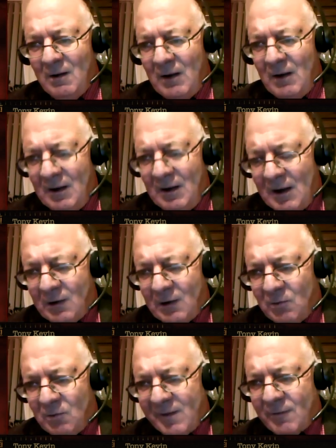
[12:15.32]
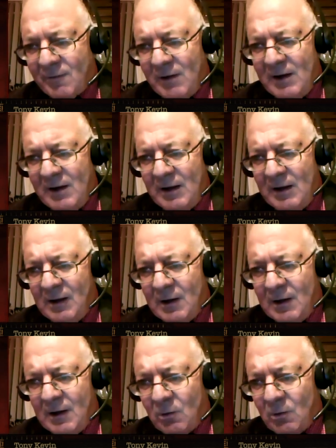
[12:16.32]
inadequate screening,
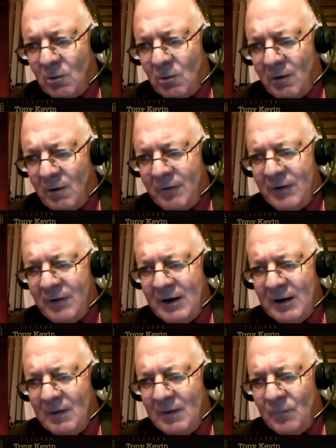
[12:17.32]
inadequate quarantining.